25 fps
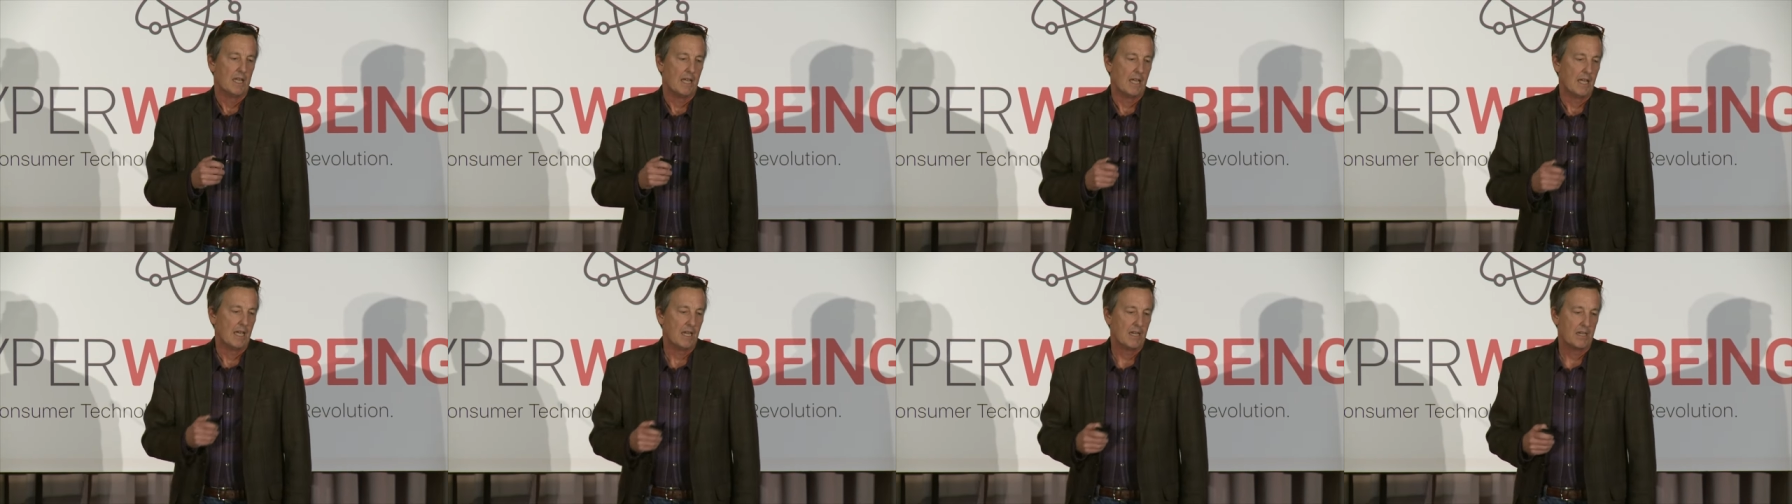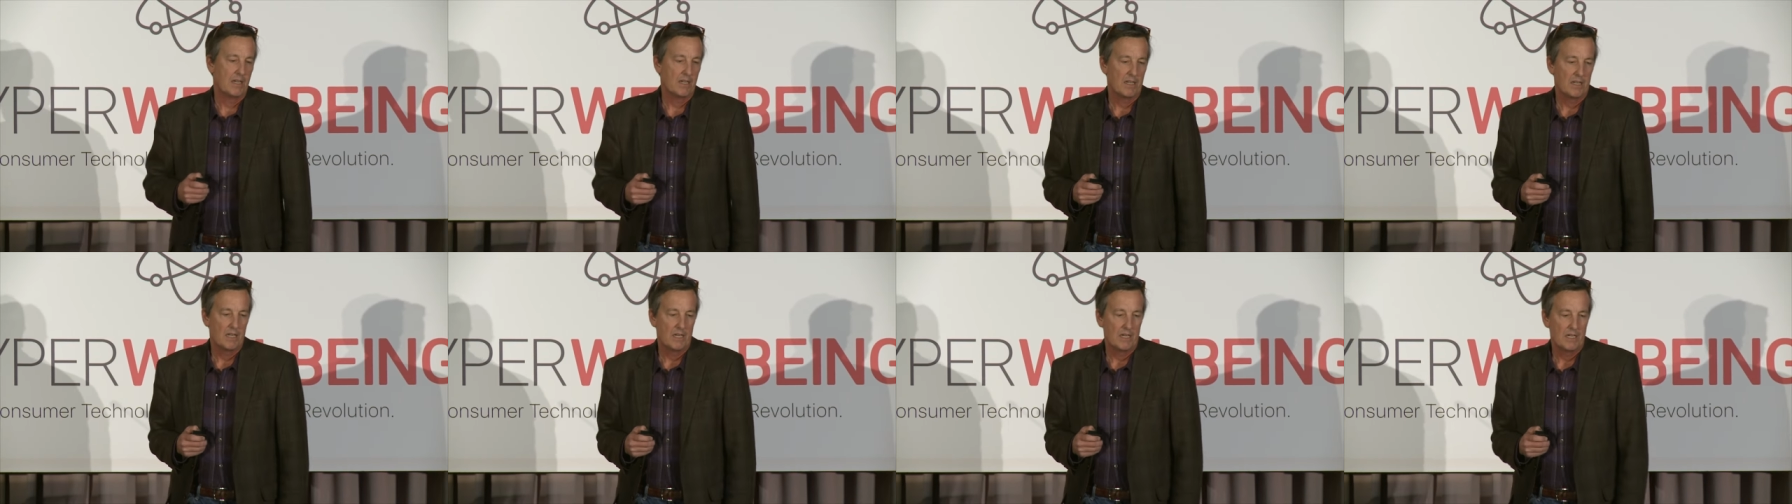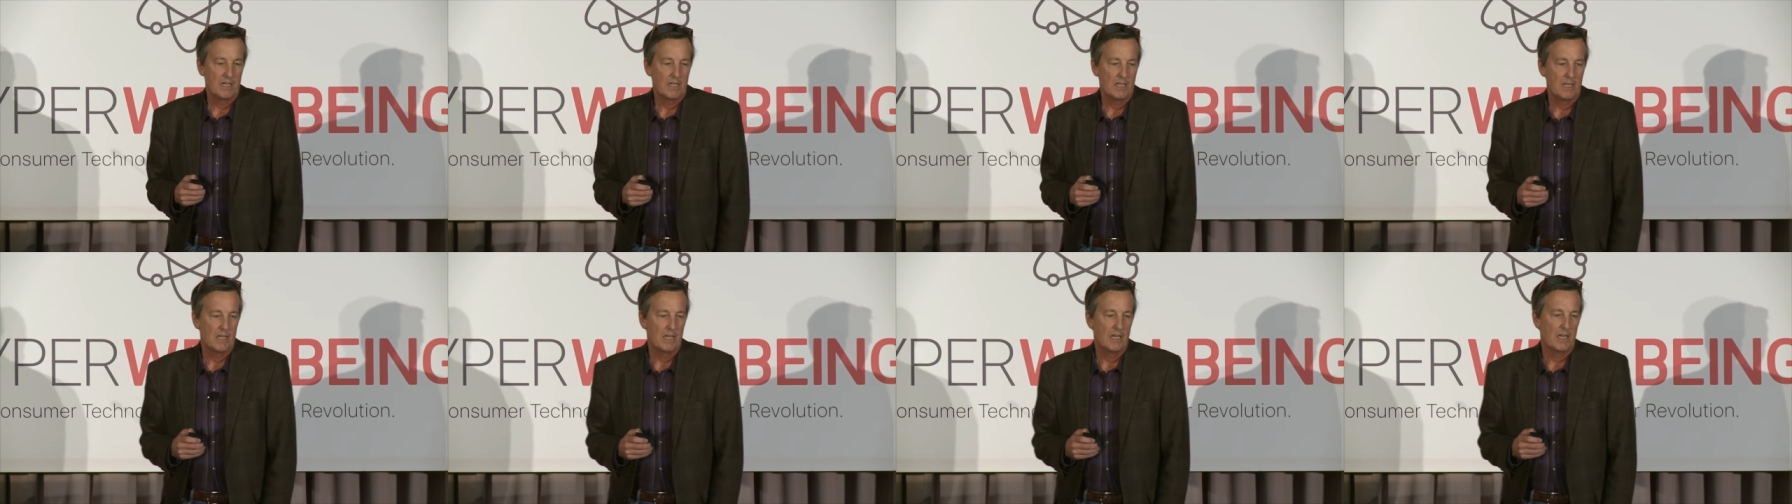And
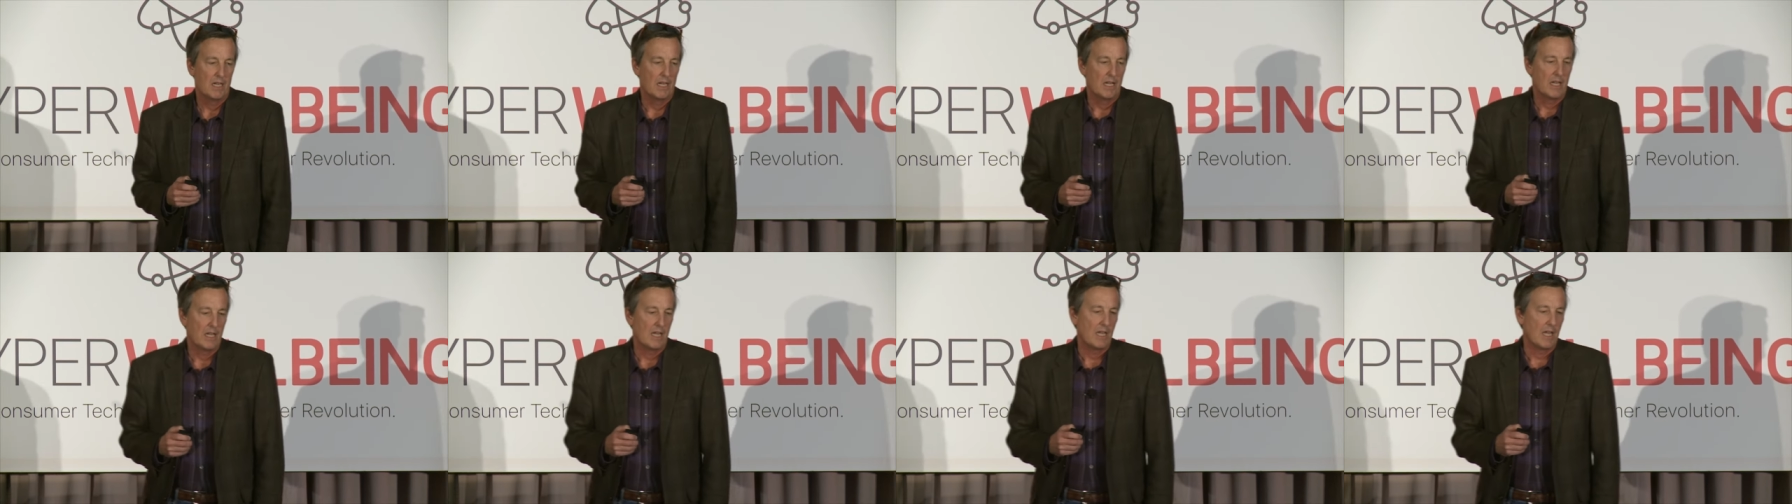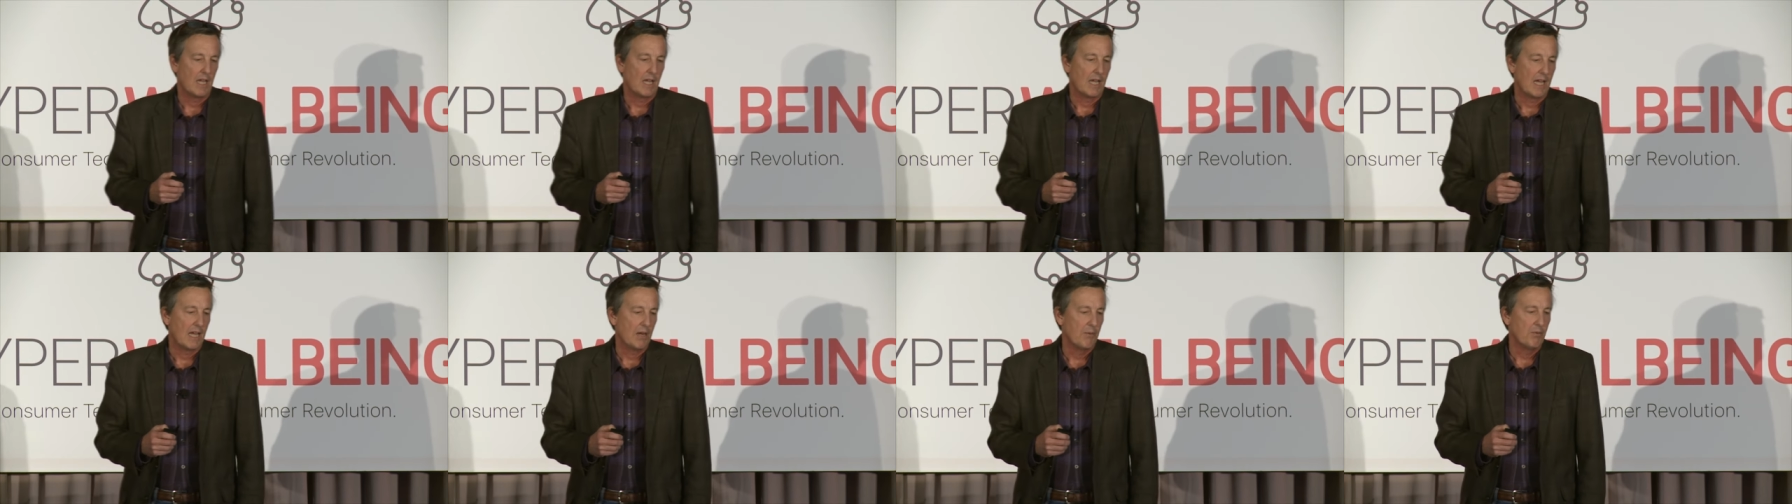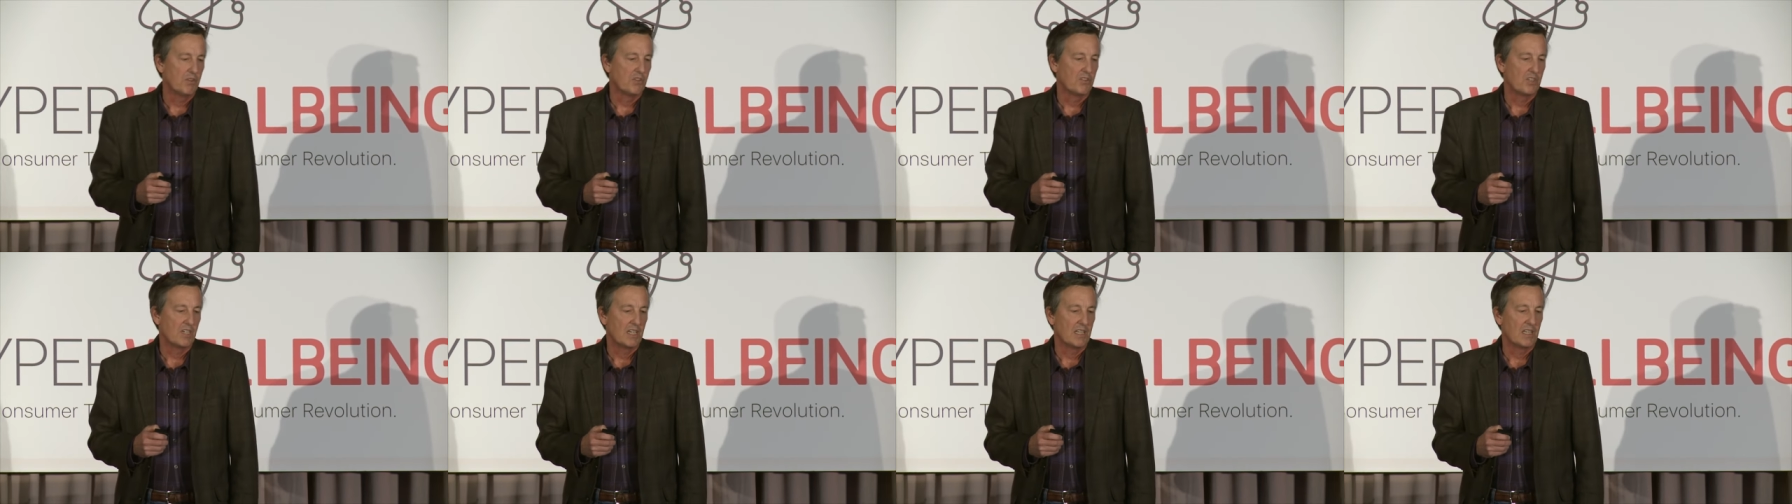I
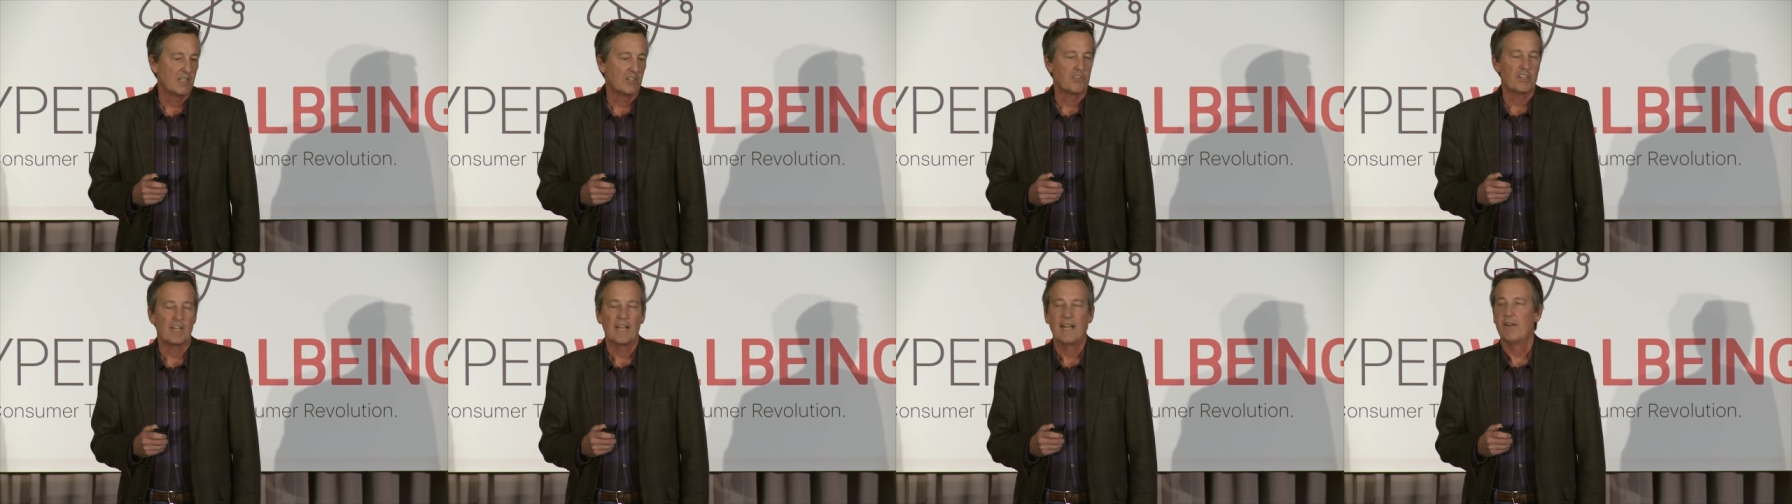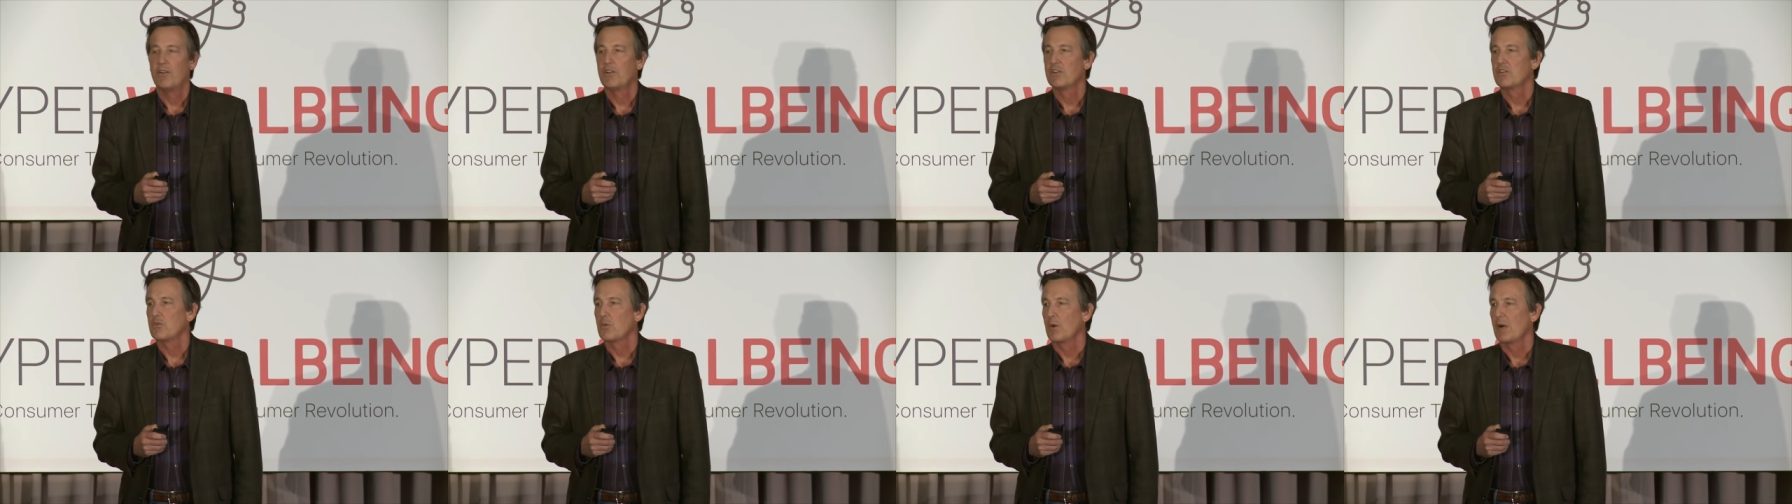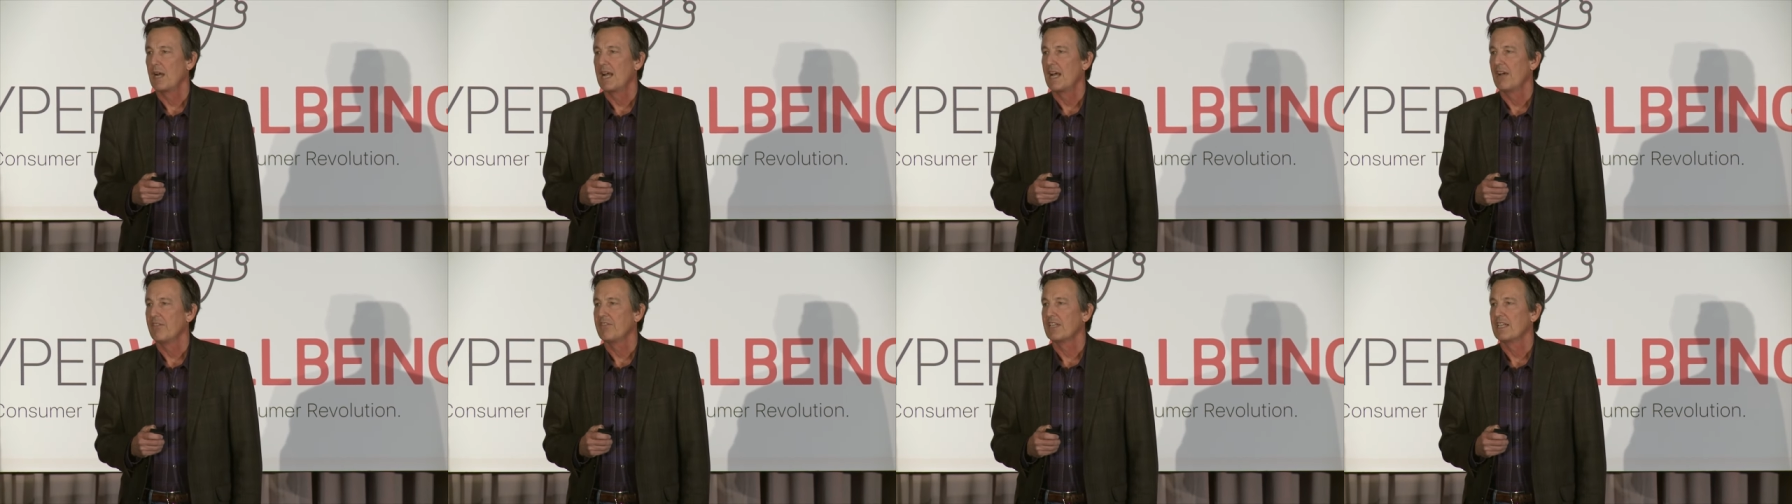would say the challenge we're
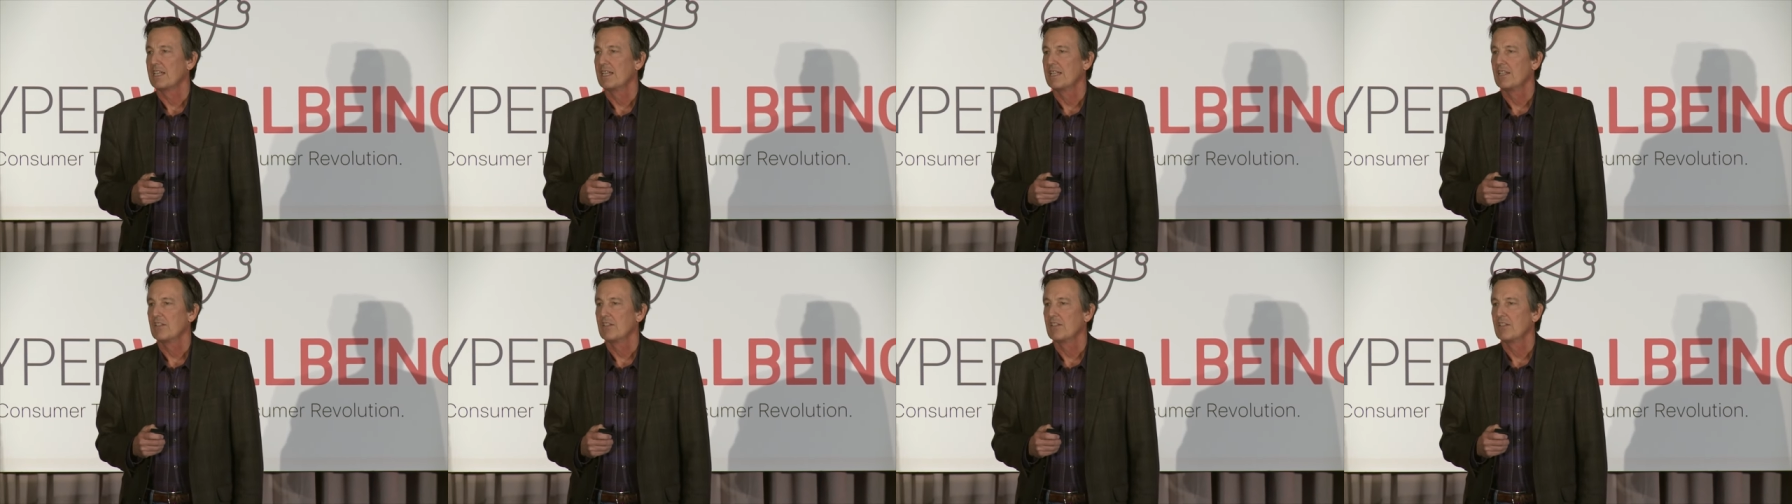having